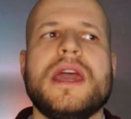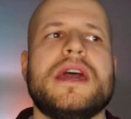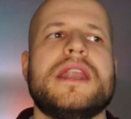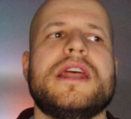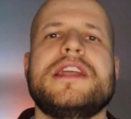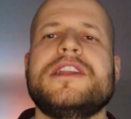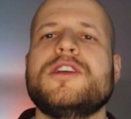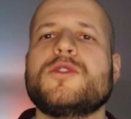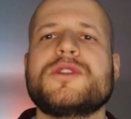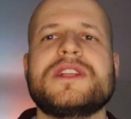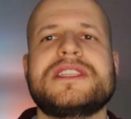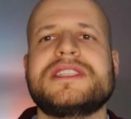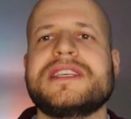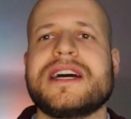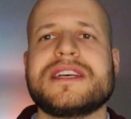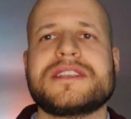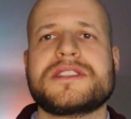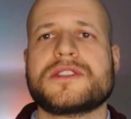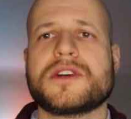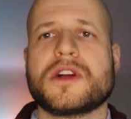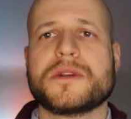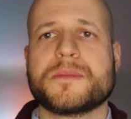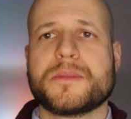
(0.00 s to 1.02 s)
And I know the
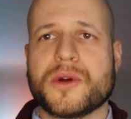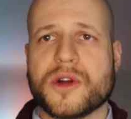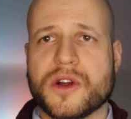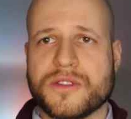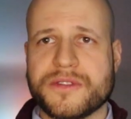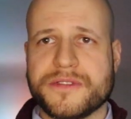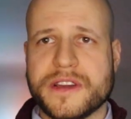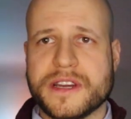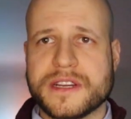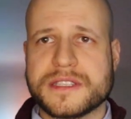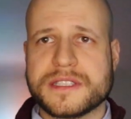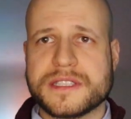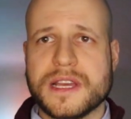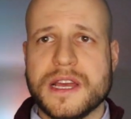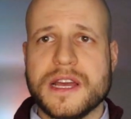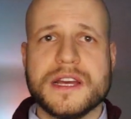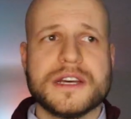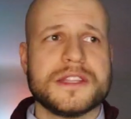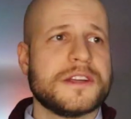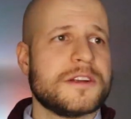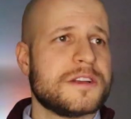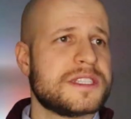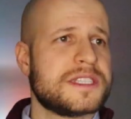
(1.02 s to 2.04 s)
tests aren't perfect.
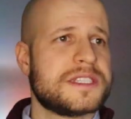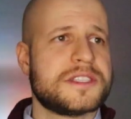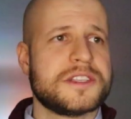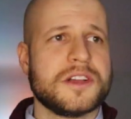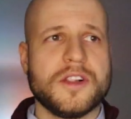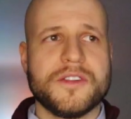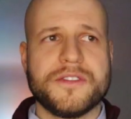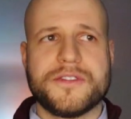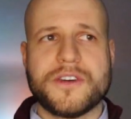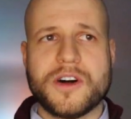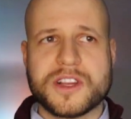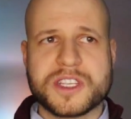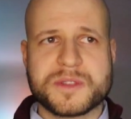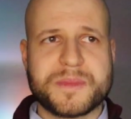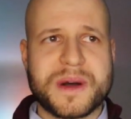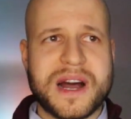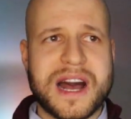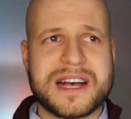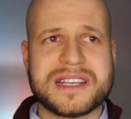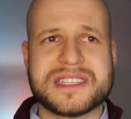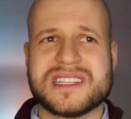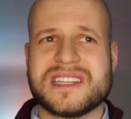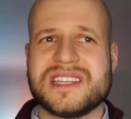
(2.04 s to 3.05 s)
There's still false
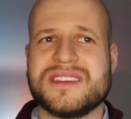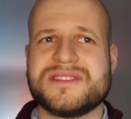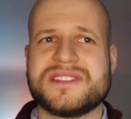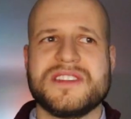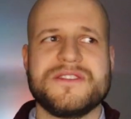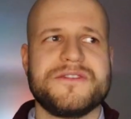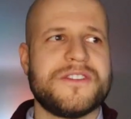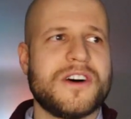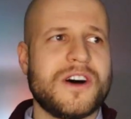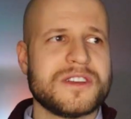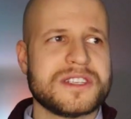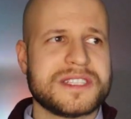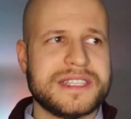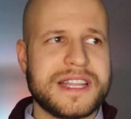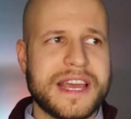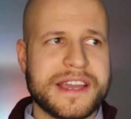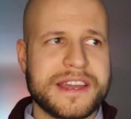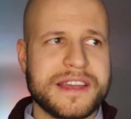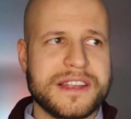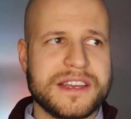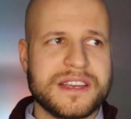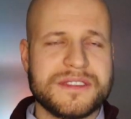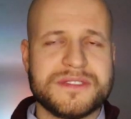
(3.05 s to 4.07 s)
positives and false
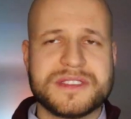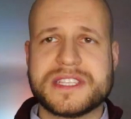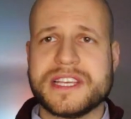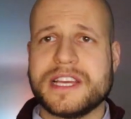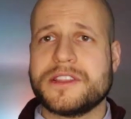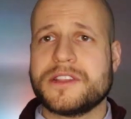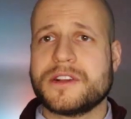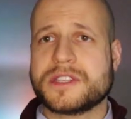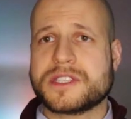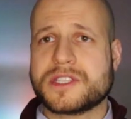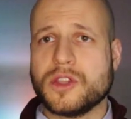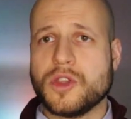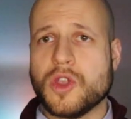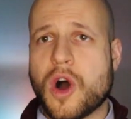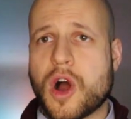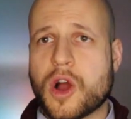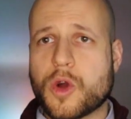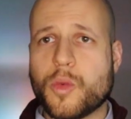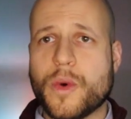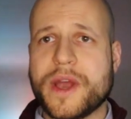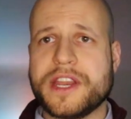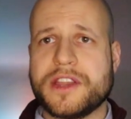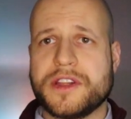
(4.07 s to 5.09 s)
negatives, and there's a
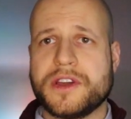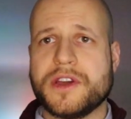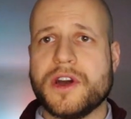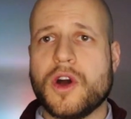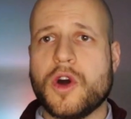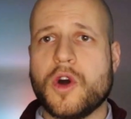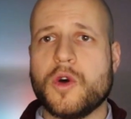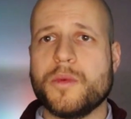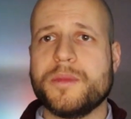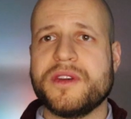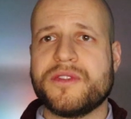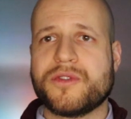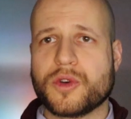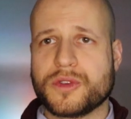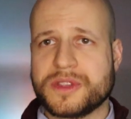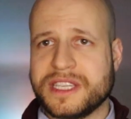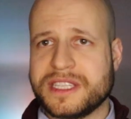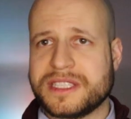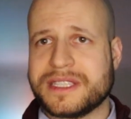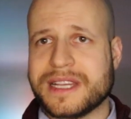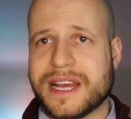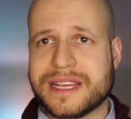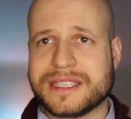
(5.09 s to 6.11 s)
long way to go before
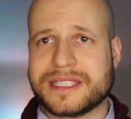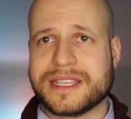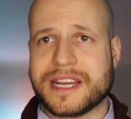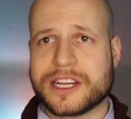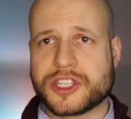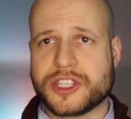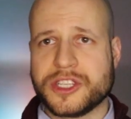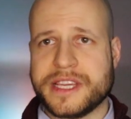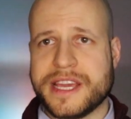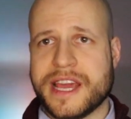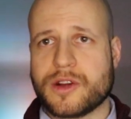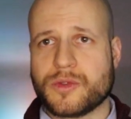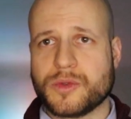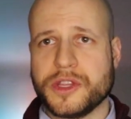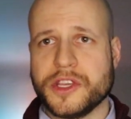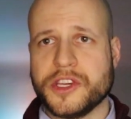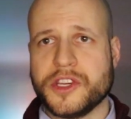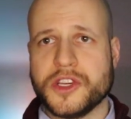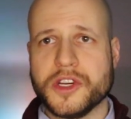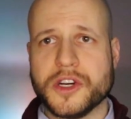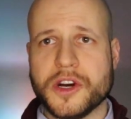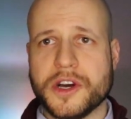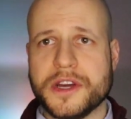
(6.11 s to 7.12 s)
these tests actually get
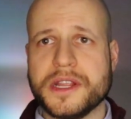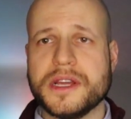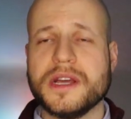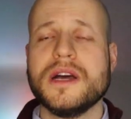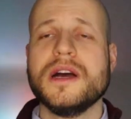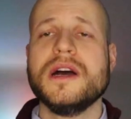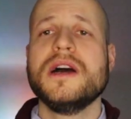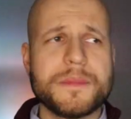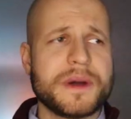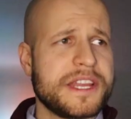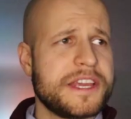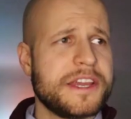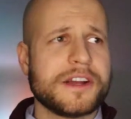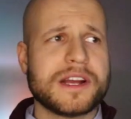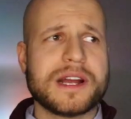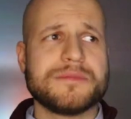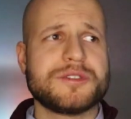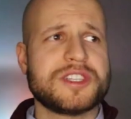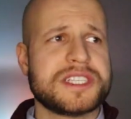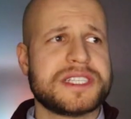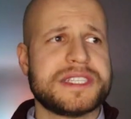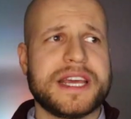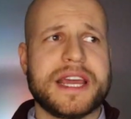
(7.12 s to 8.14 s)
really good. But here
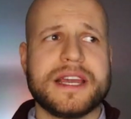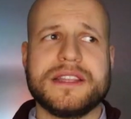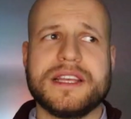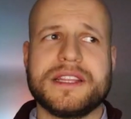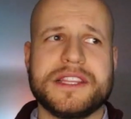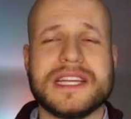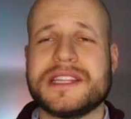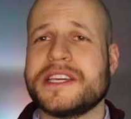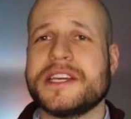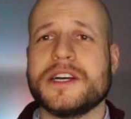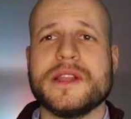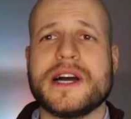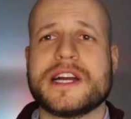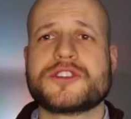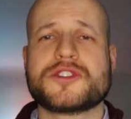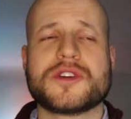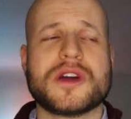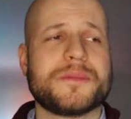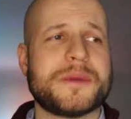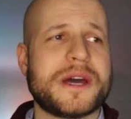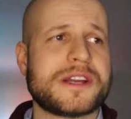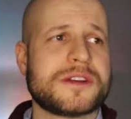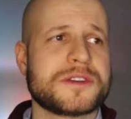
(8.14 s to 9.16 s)
I'm just saying that, that the
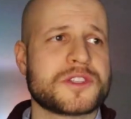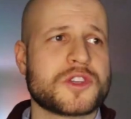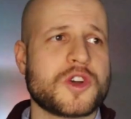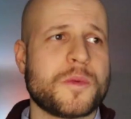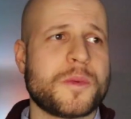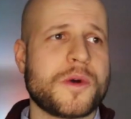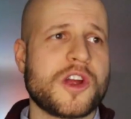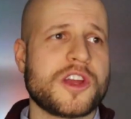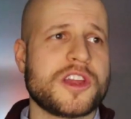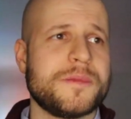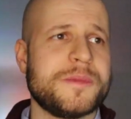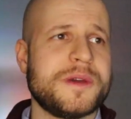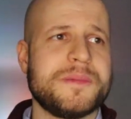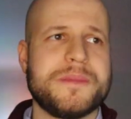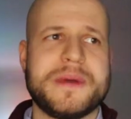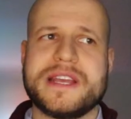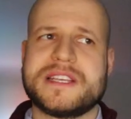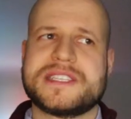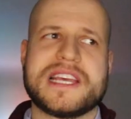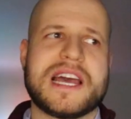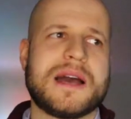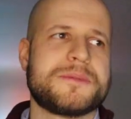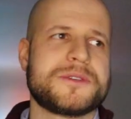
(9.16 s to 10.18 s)
electron microscope argument
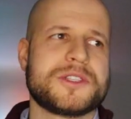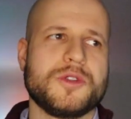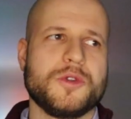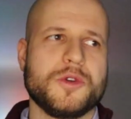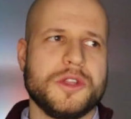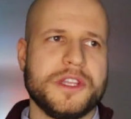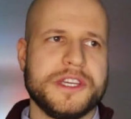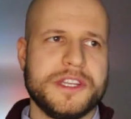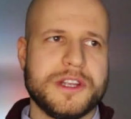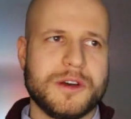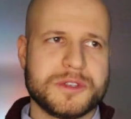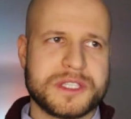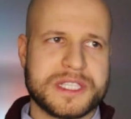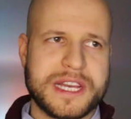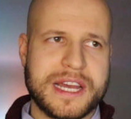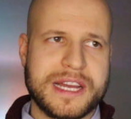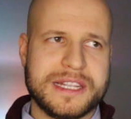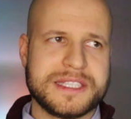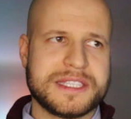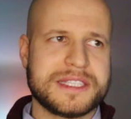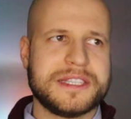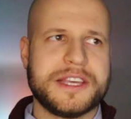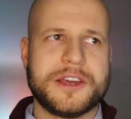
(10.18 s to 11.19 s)
makes absolutely no
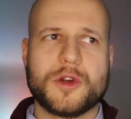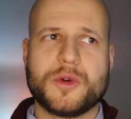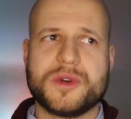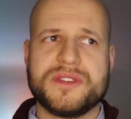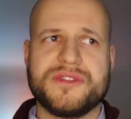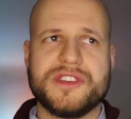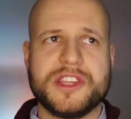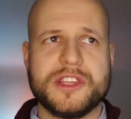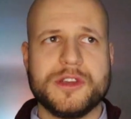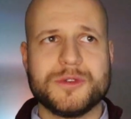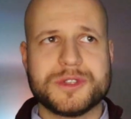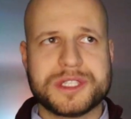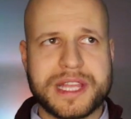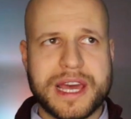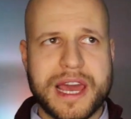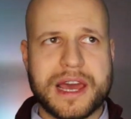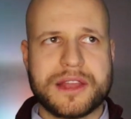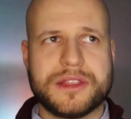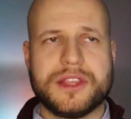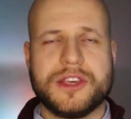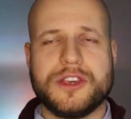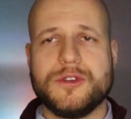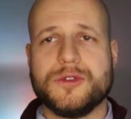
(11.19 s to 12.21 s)
sense. They don't even use
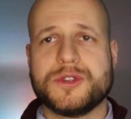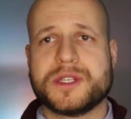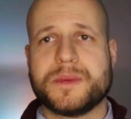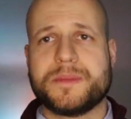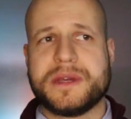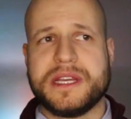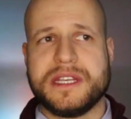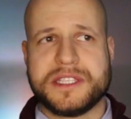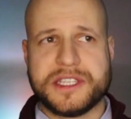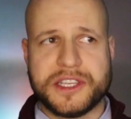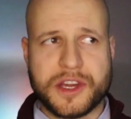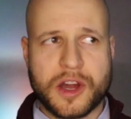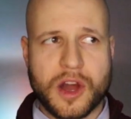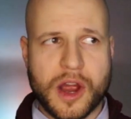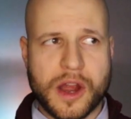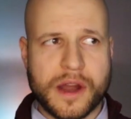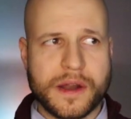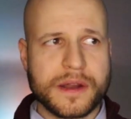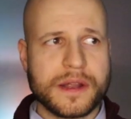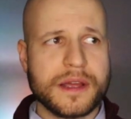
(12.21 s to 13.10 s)
that, they use a PCR.